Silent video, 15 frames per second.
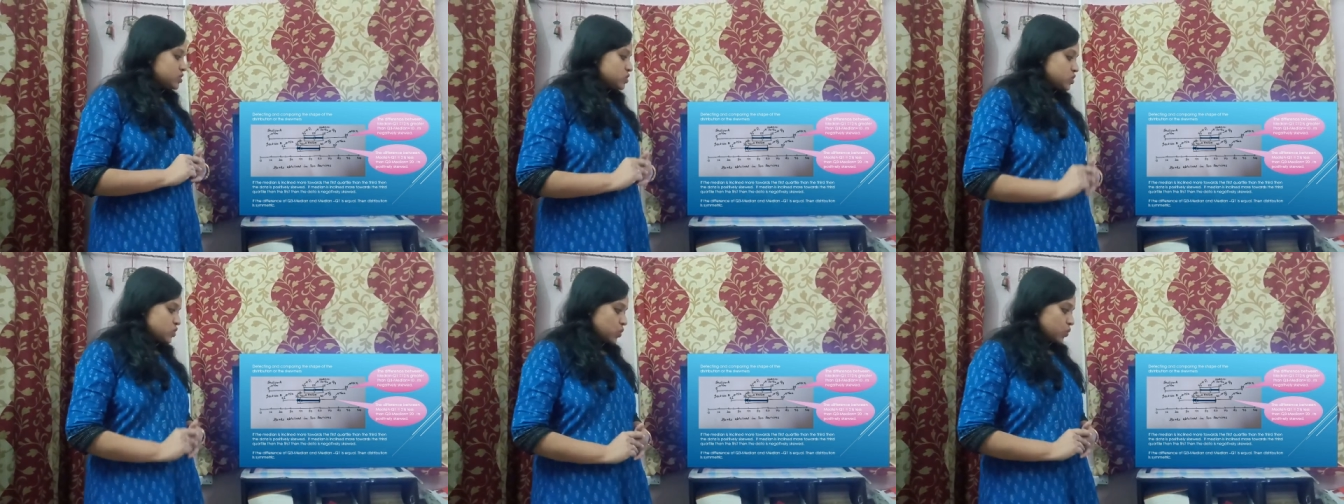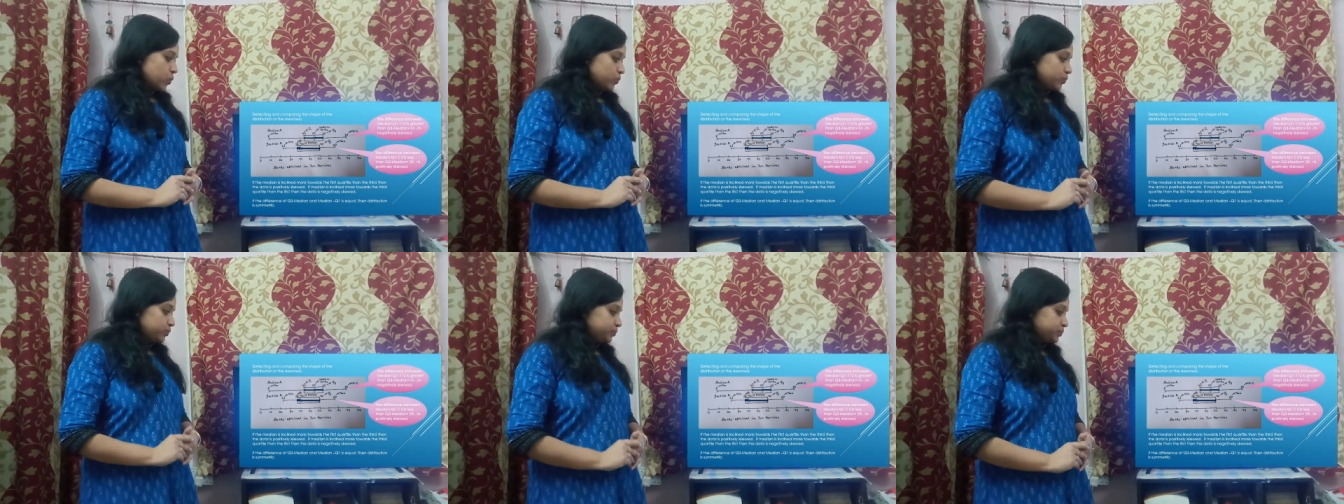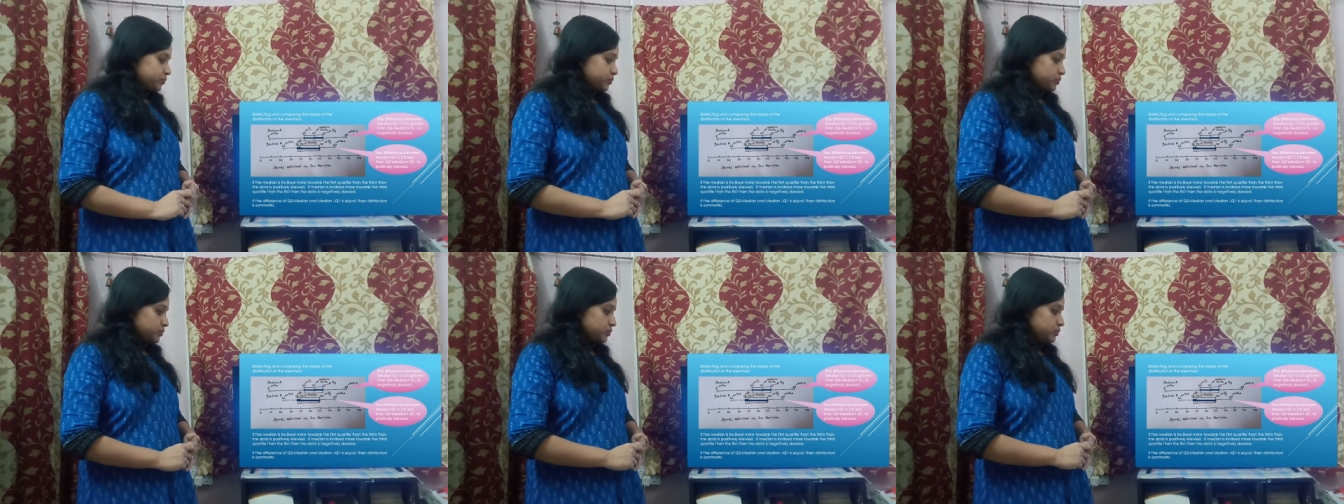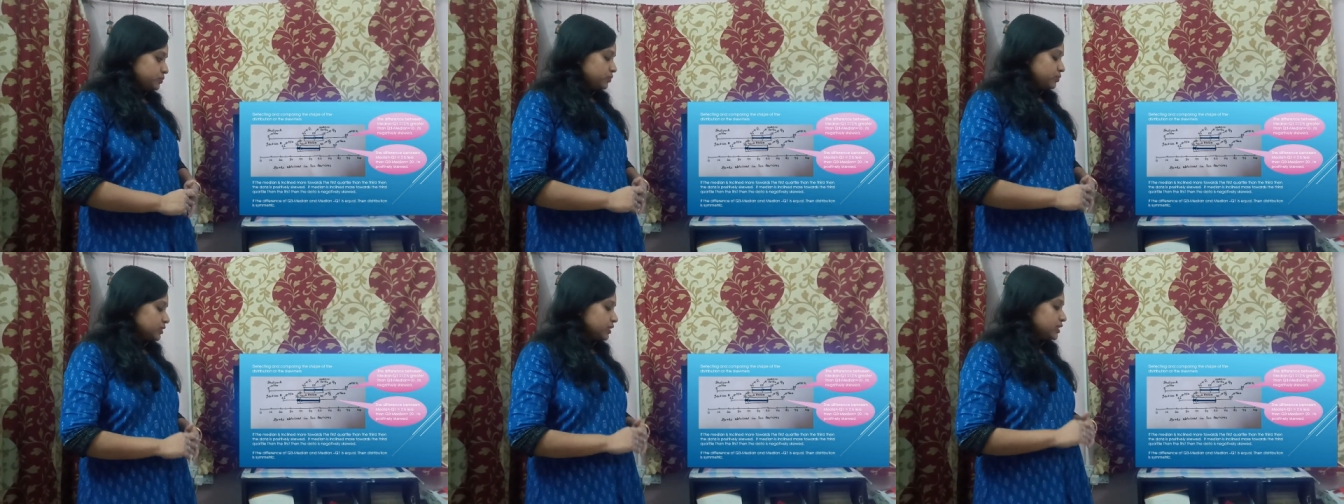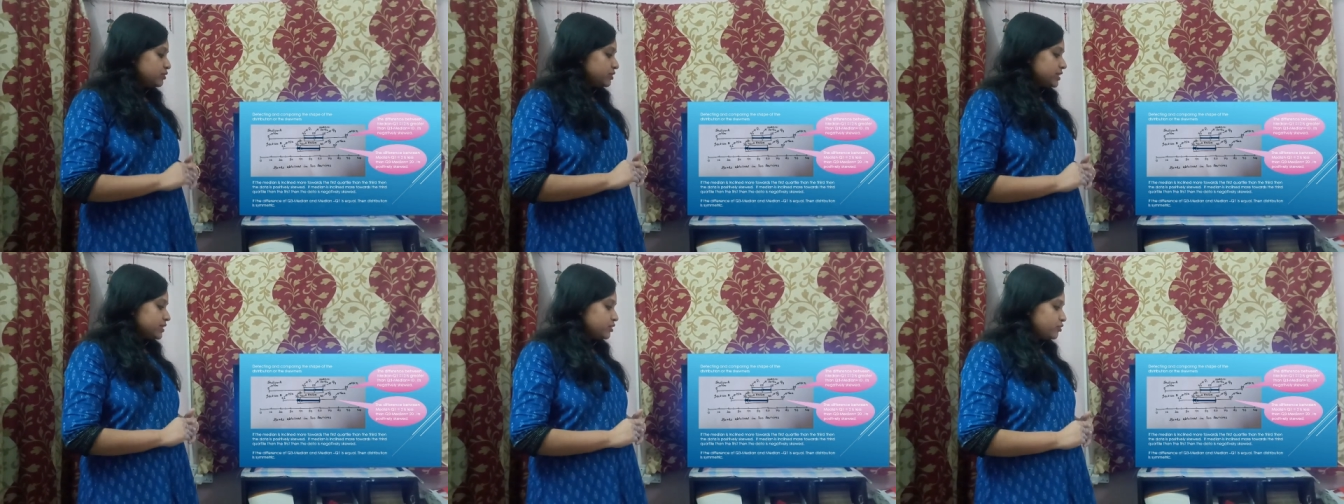So,
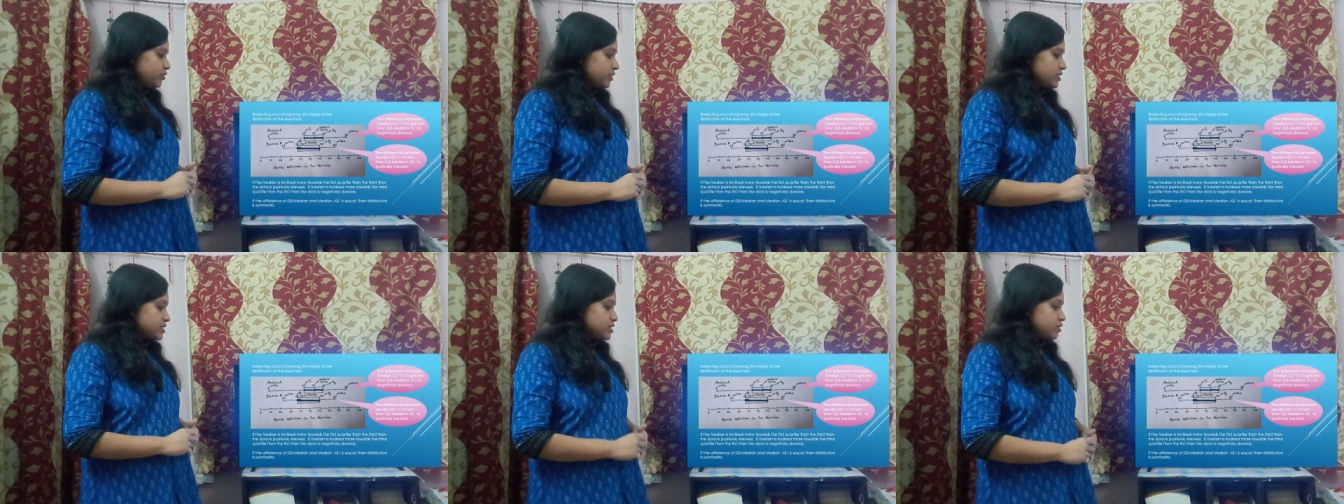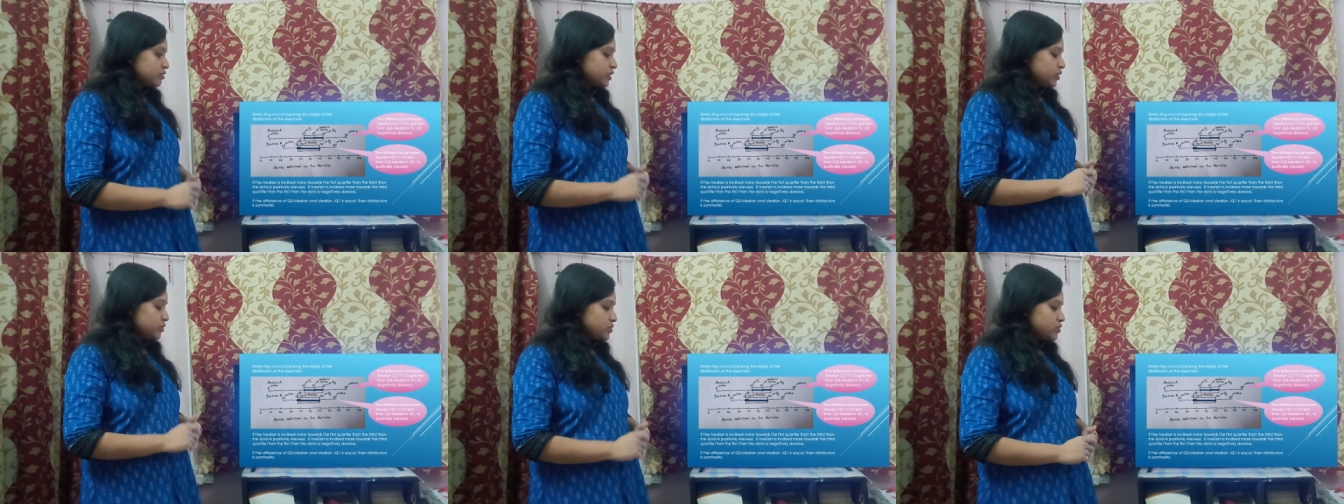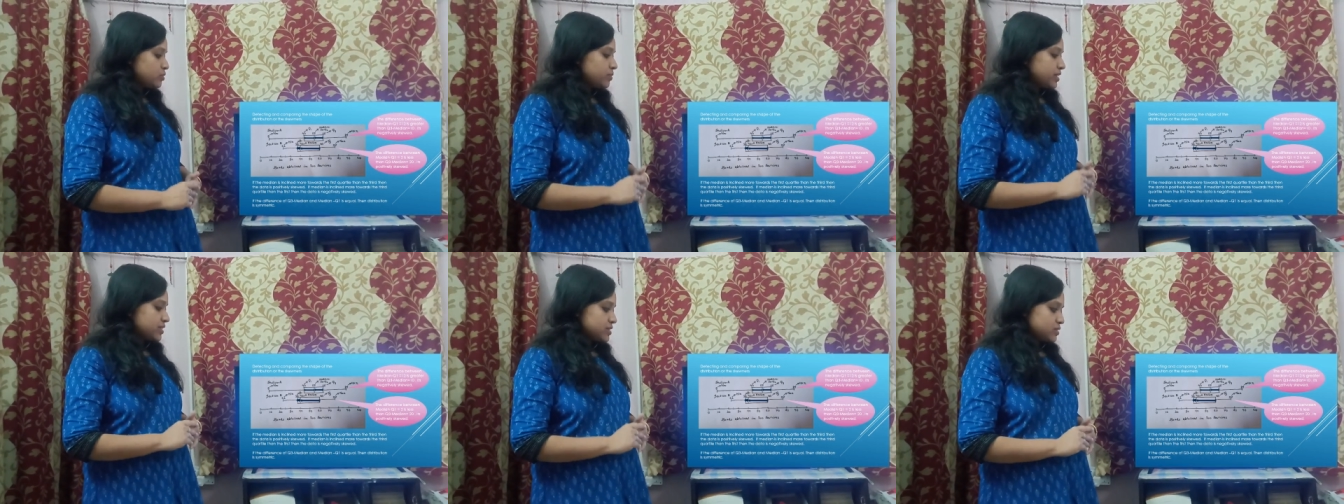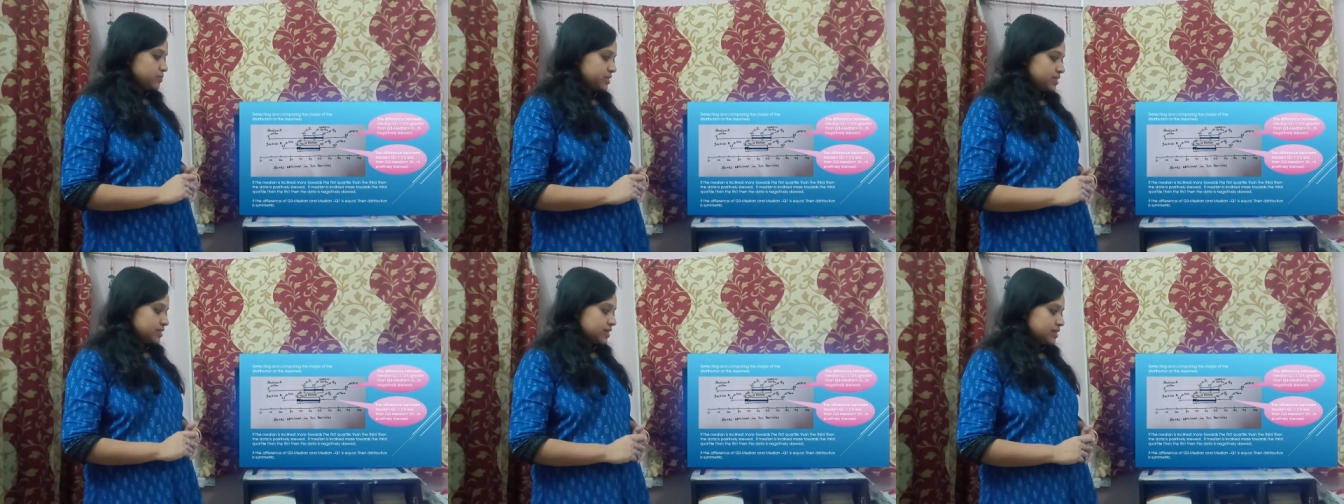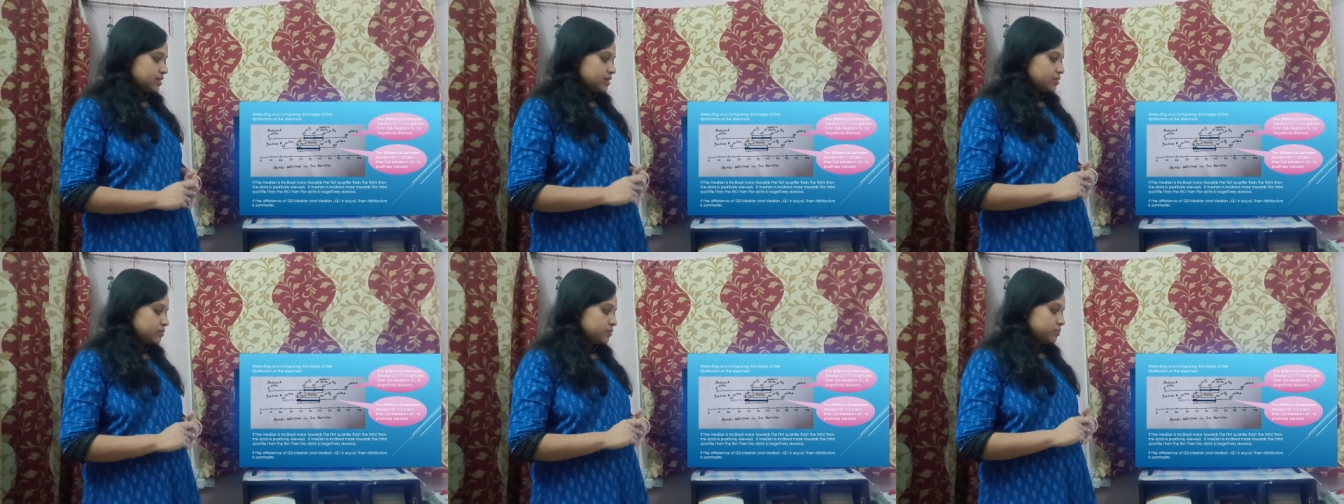if the difference of Q3 minus median
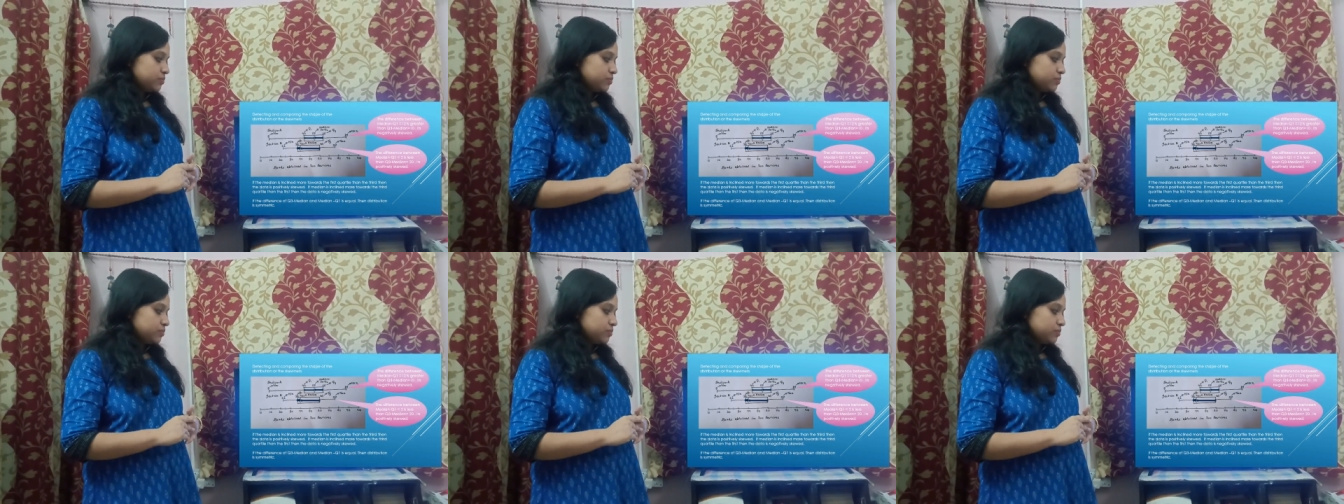and